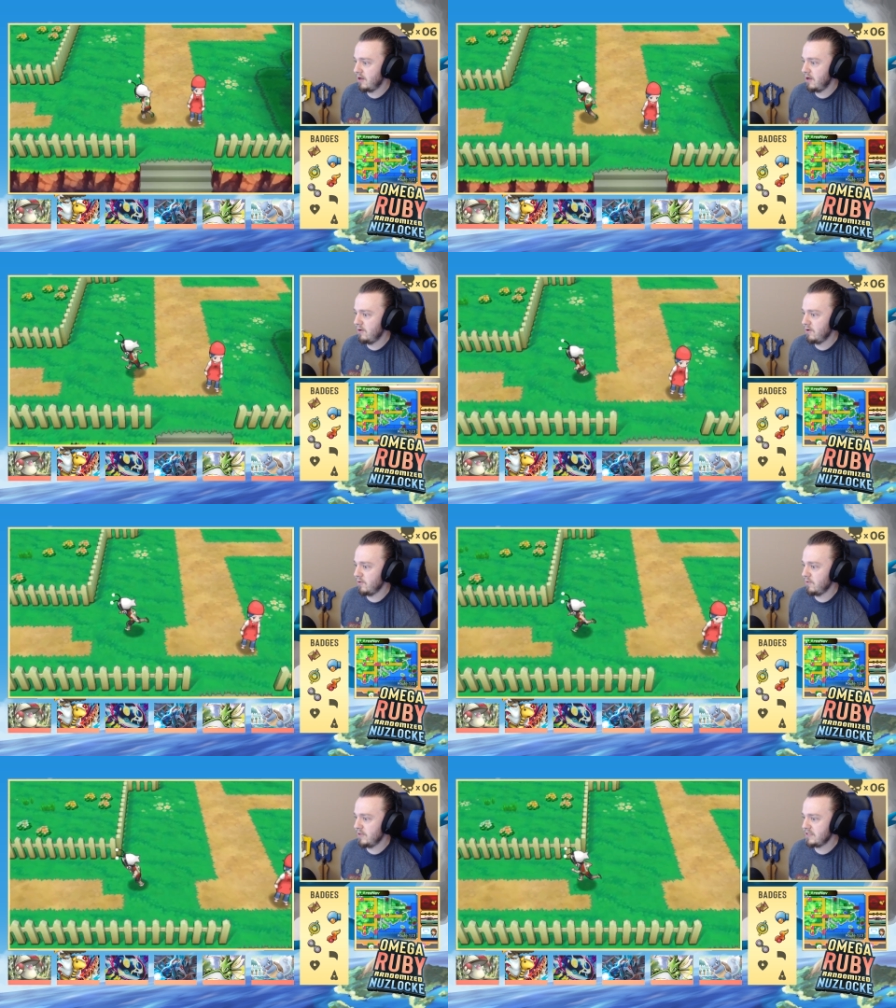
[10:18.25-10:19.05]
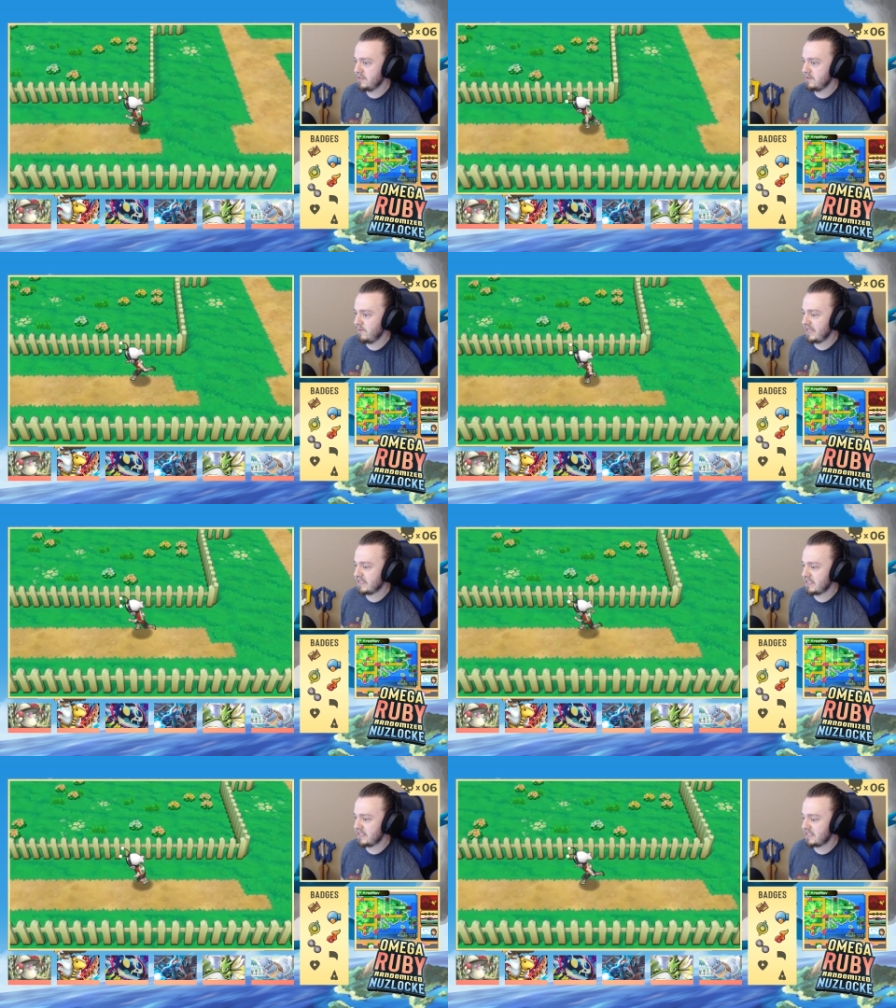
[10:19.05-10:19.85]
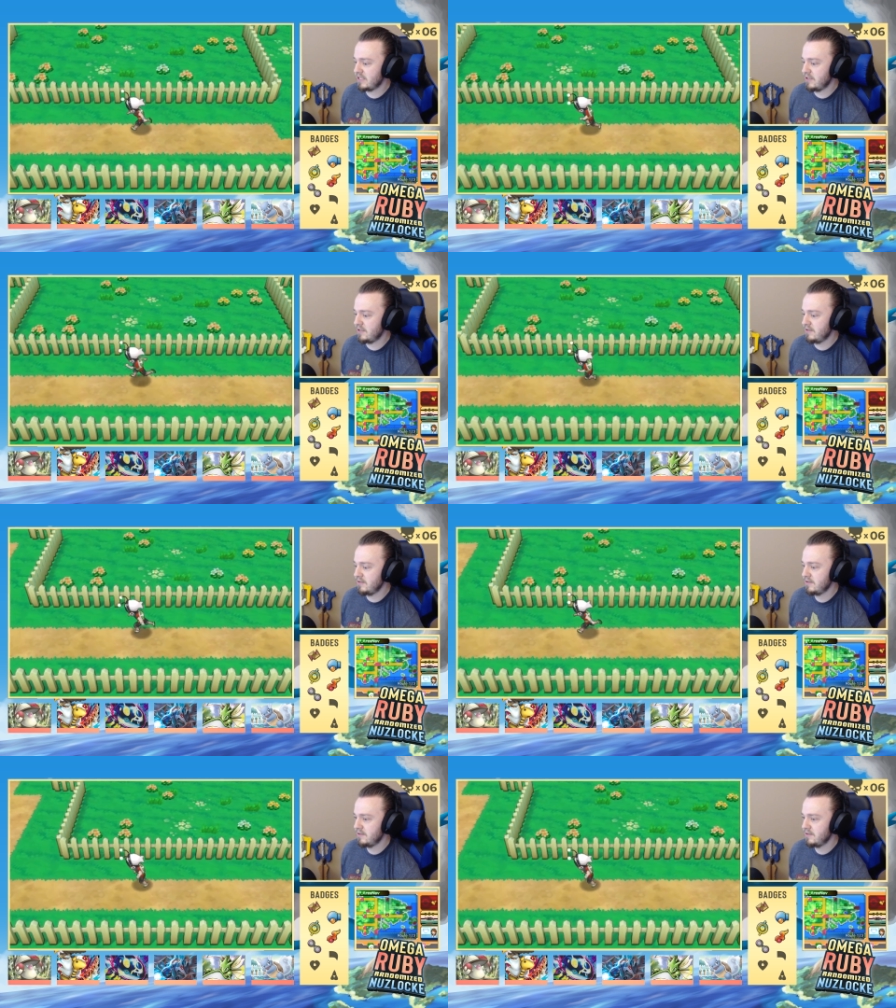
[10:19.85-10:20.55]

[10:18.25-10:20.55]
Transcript: Oh, what? Wait, is this still...